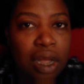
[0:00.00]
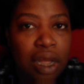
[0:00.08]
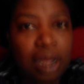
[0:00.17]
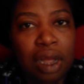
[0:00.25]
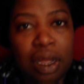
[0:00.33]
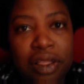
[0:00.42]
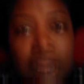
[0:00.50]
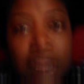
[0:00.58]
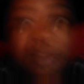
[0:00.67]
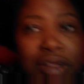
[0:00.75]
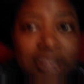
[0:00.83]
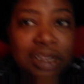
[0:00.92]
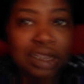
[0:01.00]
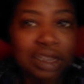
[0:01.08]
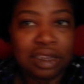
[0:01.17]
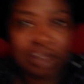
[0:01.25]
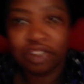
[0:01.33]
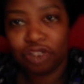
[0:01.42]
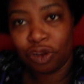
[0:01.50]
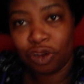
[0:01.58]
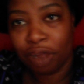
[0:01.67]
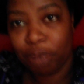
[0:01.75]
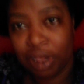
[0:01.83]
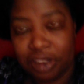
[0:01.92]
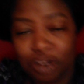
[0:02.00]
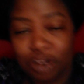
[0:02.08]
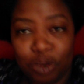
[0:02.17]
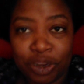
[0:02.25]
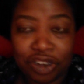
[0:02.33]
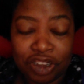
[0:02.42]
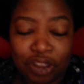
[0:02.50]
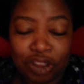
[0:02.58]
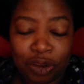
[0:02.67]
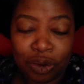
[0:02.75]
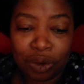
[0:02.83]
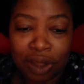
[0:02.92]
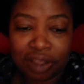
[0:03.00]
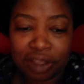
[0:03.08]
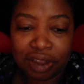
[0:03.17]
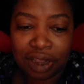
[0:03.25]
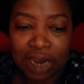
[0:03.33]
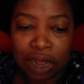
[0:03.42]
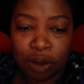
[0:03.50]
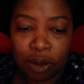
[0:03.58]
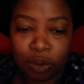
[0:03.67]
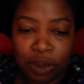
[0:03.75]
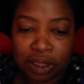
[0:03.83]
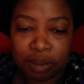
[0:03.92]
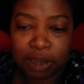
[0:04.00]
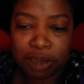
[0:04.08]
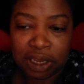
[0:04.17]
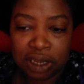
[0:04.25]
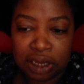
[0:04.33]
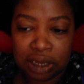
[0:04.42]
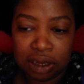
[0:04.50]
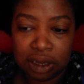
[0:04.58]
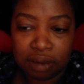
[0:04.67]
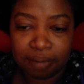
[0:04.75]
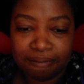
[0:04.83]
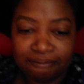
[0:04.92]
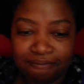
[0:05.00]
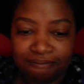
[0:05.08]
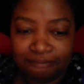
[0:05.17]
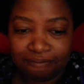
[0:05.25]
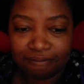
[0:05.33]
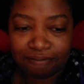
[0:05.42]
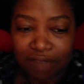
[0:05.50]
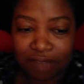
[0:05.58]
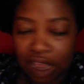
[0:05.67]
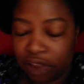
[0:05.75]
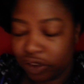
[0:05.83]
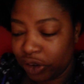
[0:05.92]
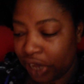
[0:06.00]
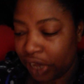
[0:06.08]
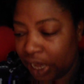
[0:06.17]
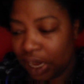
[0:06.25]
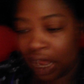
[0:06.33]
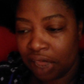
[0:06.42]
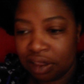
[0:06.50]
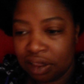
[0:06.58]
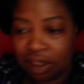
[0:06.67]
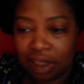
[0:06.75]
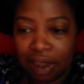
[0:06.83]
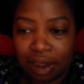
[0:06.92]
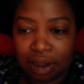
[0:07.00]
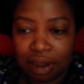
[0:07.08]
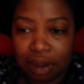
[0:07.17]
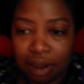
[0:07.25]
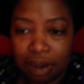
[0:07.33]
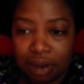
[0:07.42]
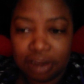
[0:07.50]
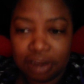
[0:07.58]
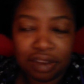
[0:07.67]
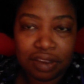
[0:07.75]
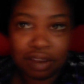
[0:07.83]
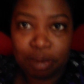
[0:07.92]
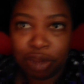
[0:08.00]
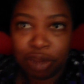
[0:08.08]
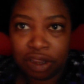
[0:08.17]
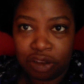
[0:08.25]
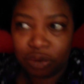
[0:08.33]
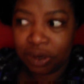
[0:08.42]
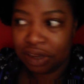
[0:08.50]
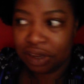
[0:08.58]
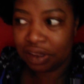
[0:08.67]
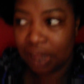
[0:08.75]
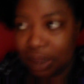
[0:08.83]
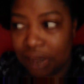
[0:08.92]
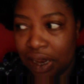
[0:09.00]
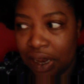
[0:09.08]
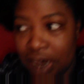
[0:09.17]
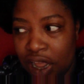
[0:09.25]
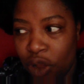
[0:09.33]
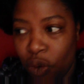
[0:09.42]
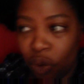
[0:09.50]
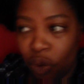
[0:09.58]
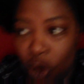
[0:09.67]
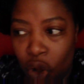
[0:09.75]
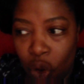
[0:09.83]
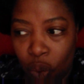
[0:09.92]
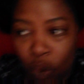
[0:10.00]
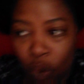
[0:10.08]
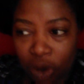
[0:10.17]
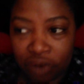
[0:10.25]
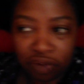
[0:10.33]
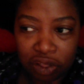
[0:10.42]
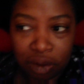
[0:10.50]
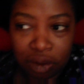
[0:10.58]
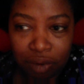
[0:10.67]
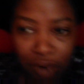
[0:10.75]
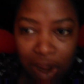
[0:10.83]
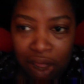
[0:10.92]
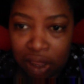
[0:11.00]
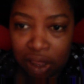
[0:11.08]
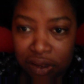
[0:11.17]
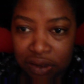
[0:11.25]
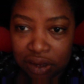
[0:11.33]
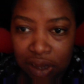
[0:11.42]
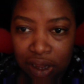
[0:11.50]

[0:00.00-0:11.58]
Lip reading: The other thing is the tripod situation. So I took it out with me yesterday and I had to like disassemble it to an extent, and now one of the rods